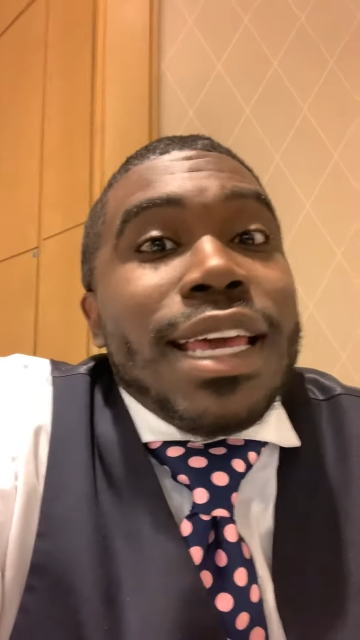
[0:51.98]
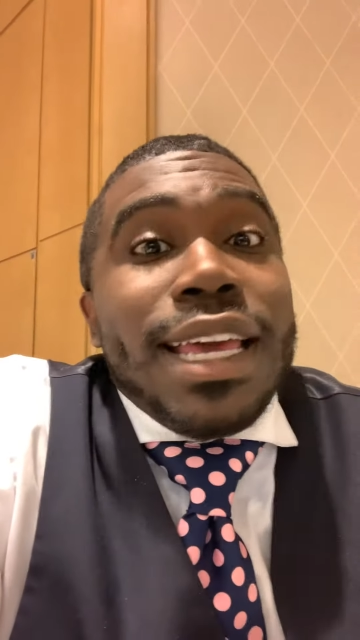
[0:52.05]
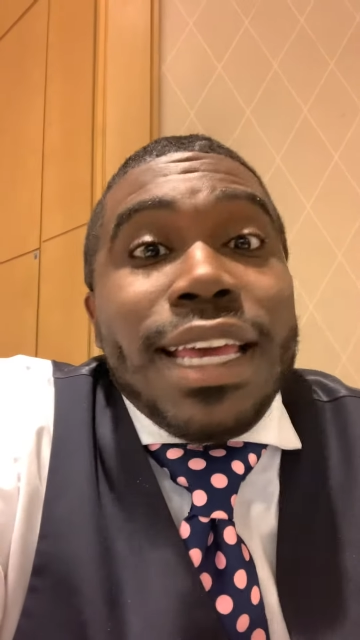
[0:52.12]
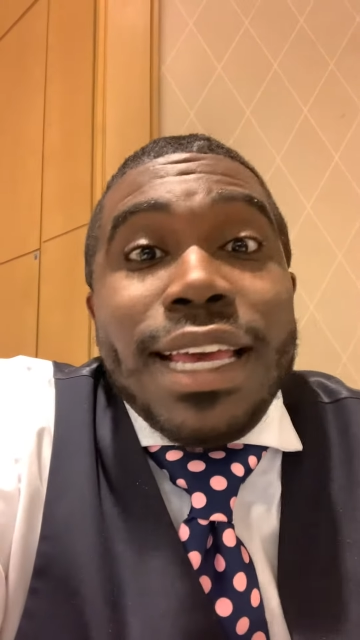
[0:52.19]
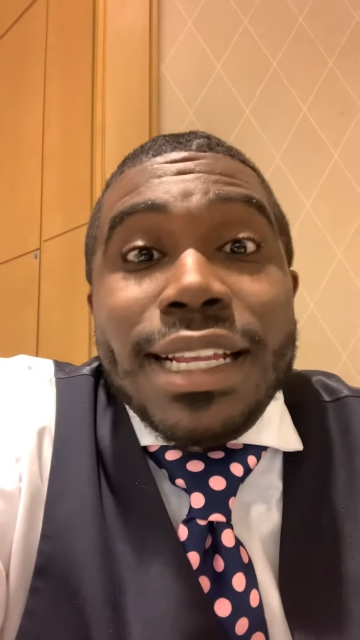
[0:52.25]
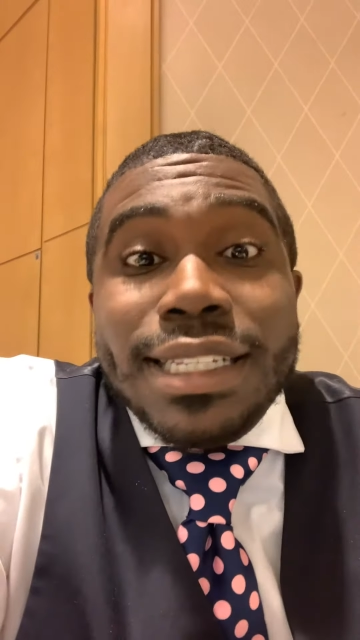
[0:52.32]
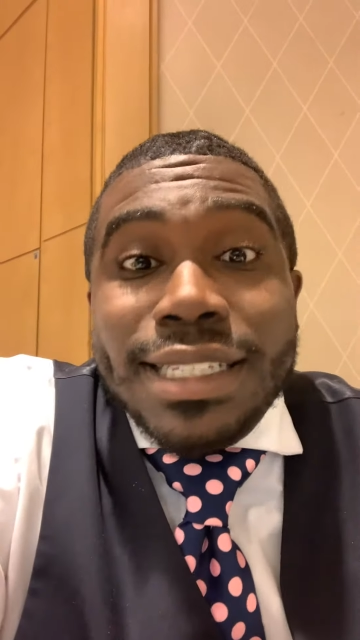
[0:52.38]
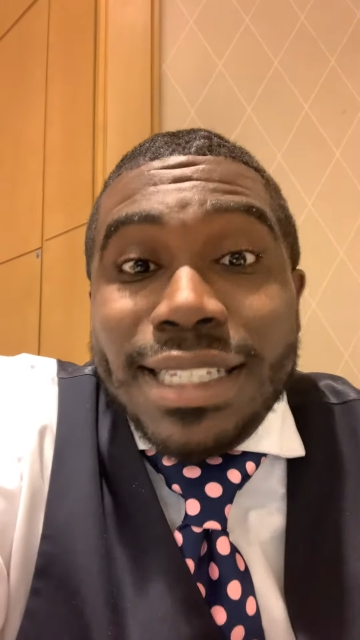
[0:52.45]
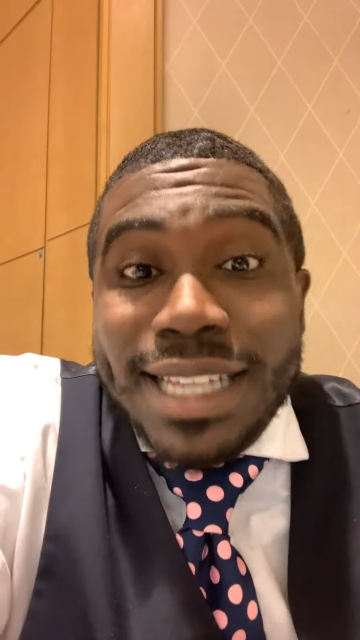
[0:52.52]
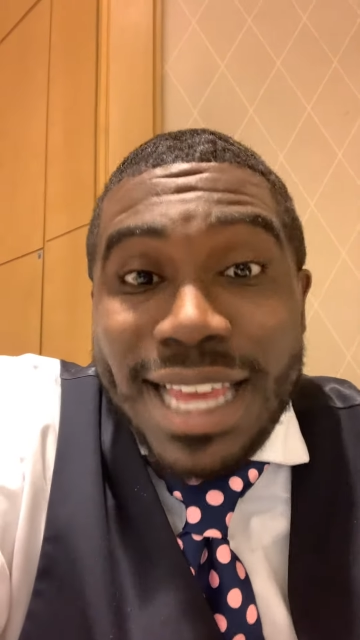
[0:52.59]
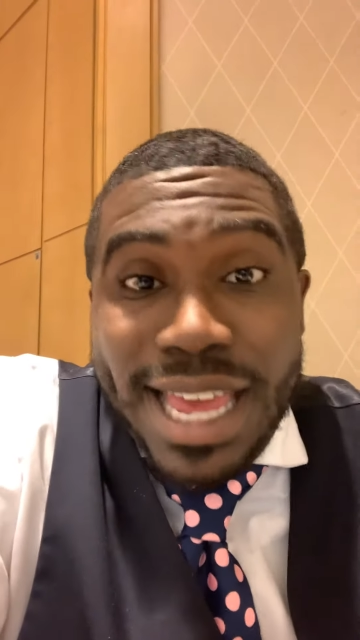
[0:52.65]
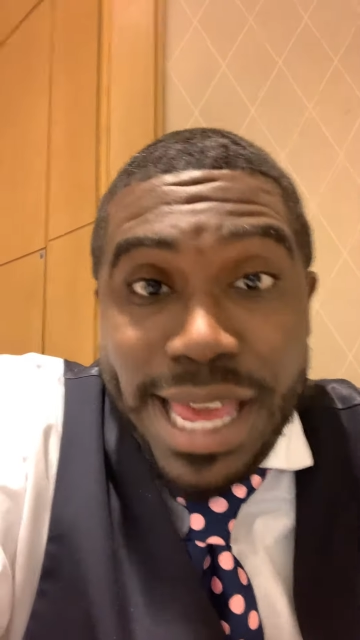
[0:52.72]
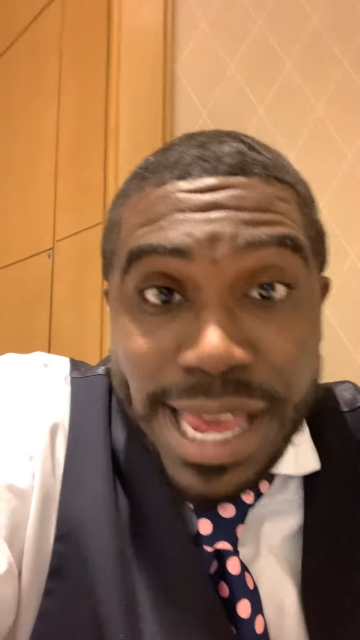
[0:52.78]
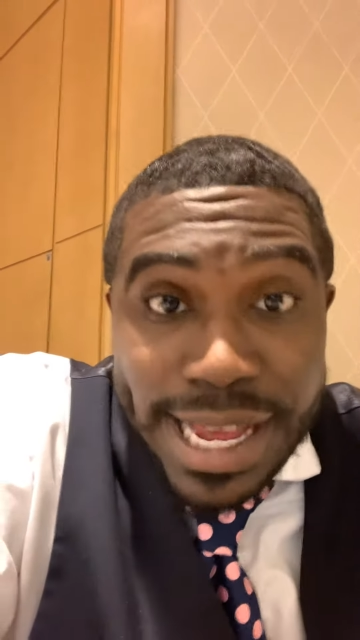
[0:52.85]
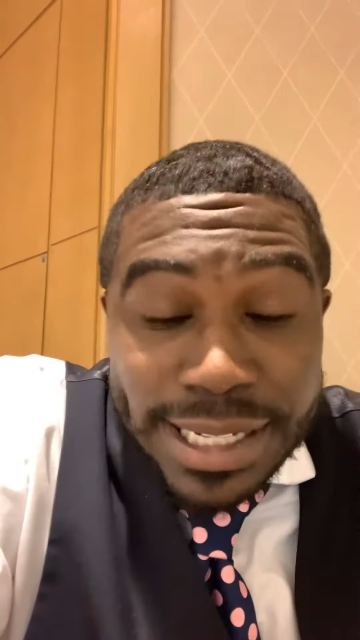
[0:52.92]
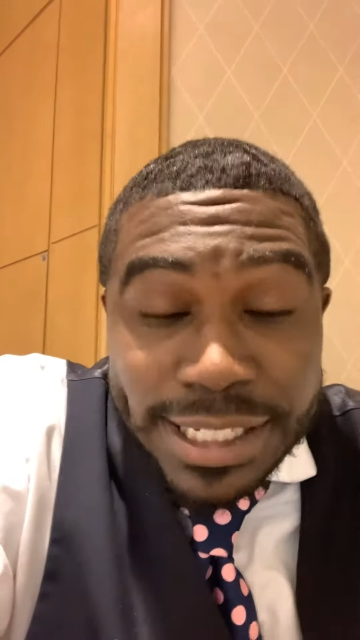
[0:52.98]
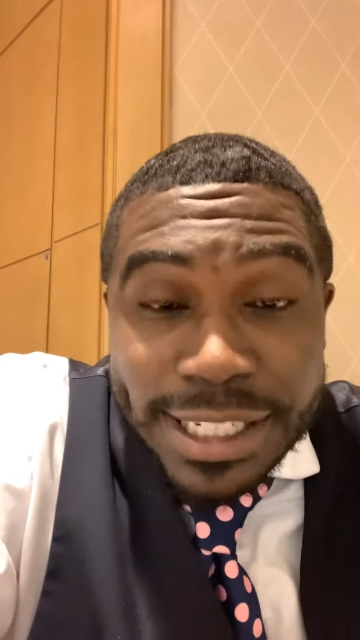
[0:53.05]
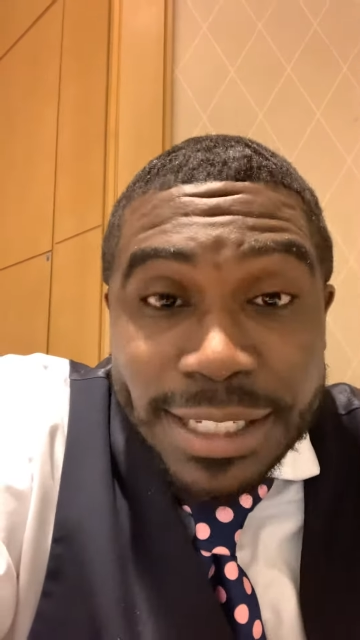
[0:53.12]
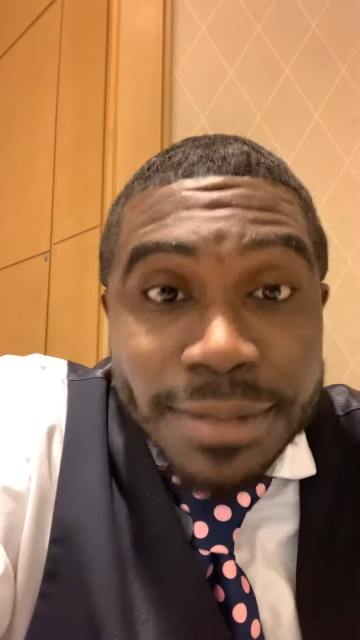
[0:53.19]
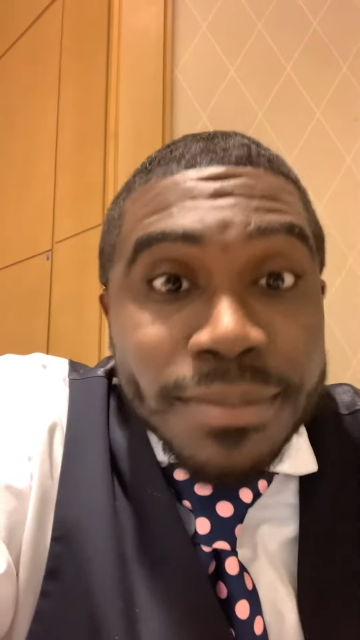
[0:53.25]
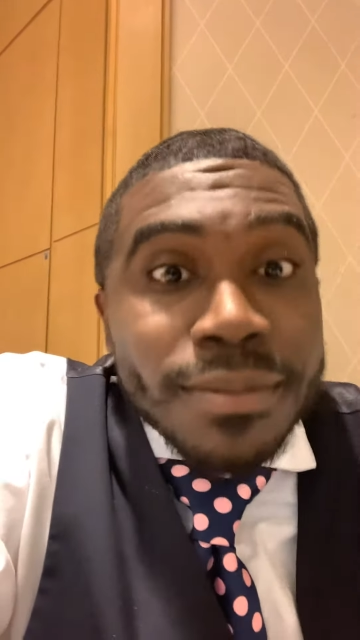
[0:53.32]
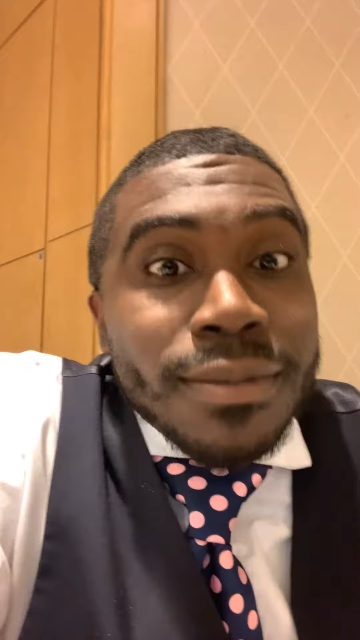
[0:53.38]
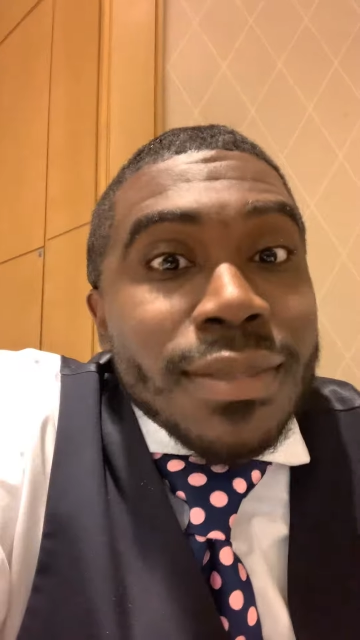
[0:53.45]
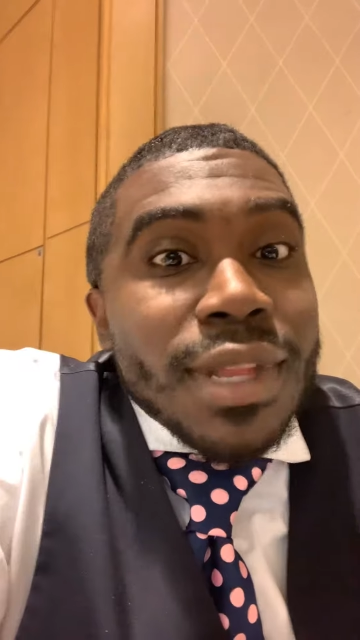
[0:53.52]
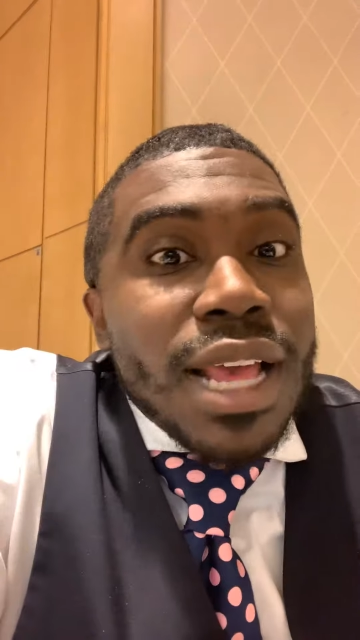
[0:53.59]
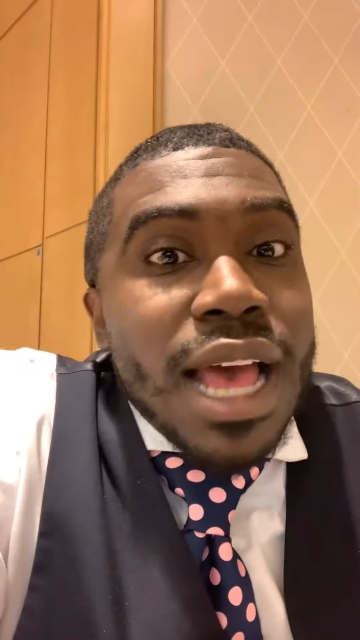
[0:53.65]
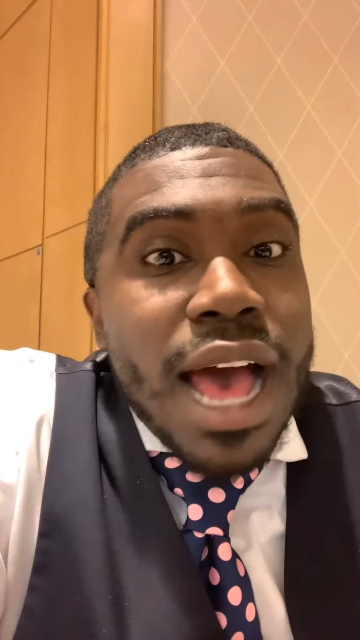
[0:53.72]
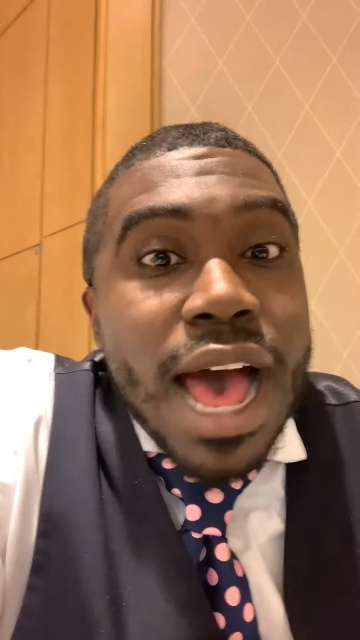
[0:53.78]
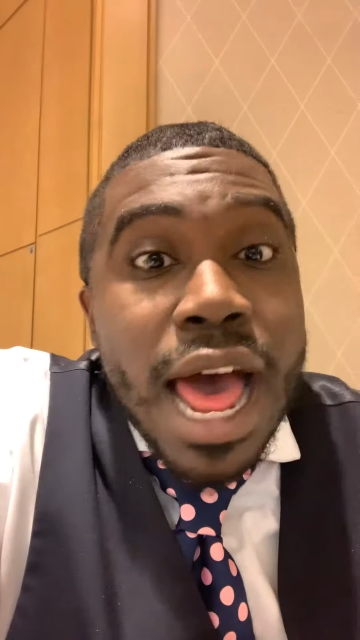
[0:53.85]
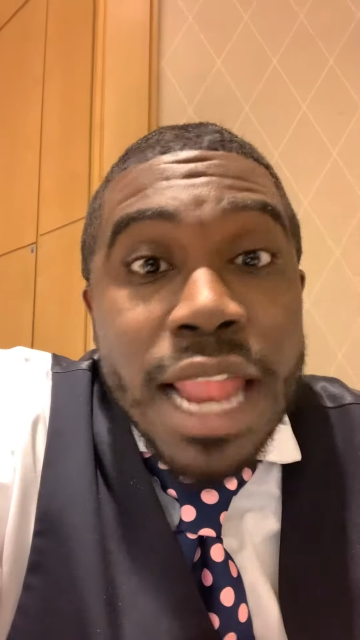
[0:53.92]
It's easy.
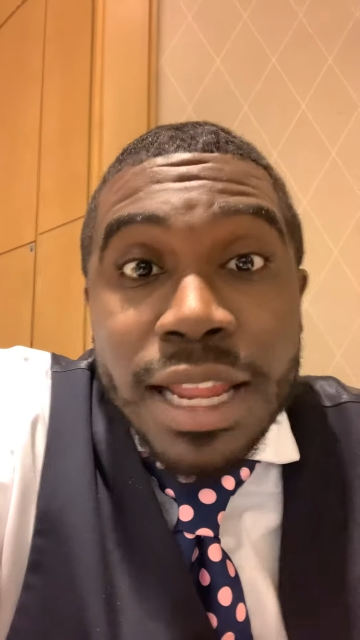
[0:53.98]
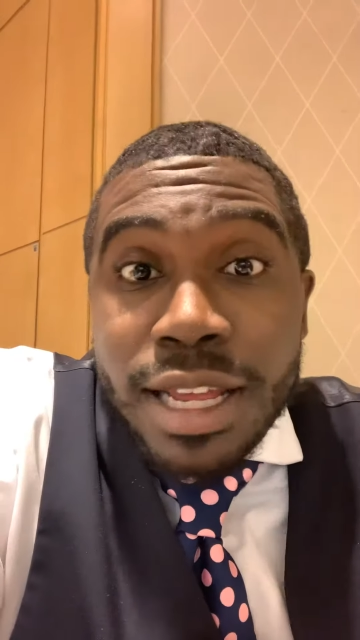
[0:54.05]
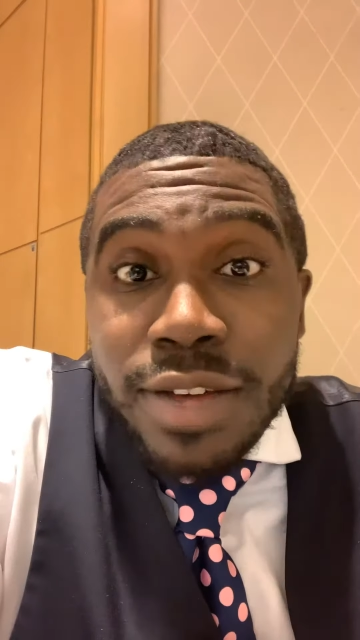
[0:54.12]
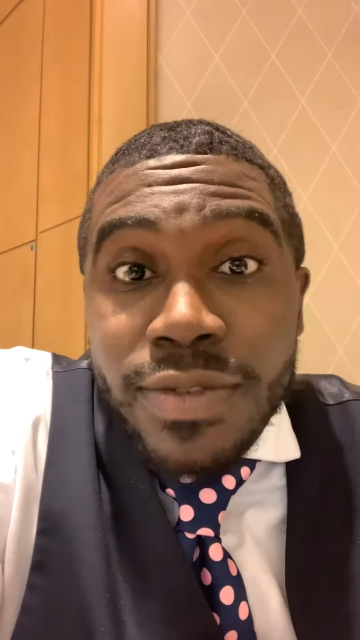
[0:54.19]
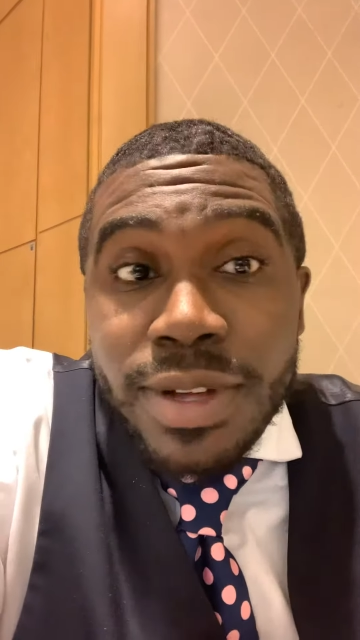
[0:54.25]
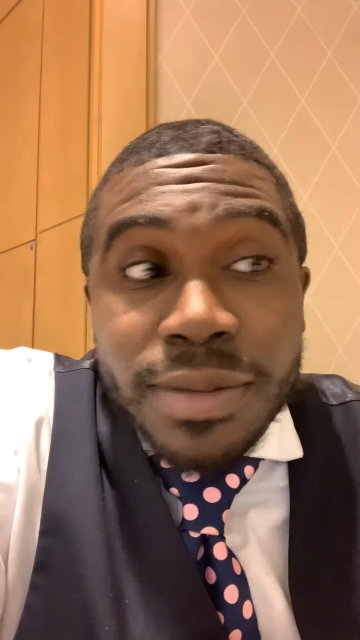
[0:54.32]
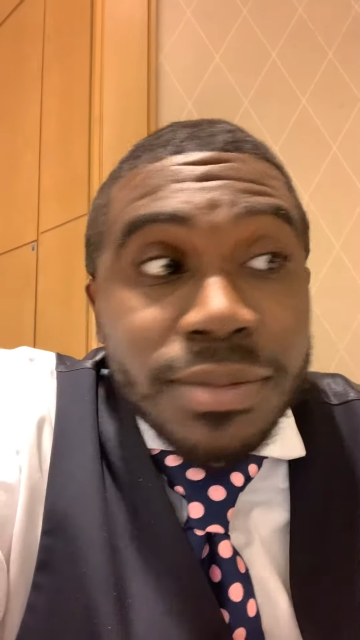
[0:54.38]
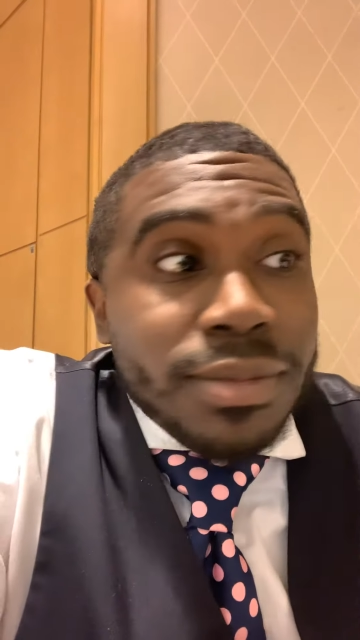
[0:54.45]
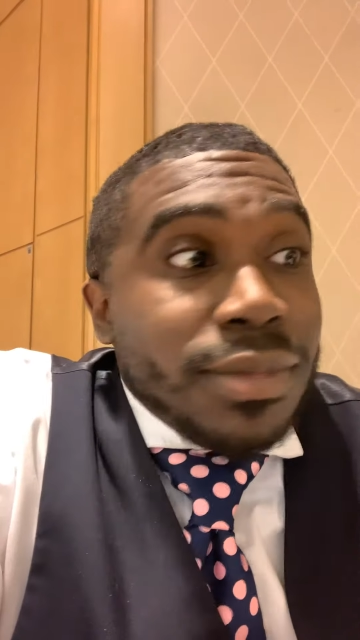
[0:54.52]
I love it.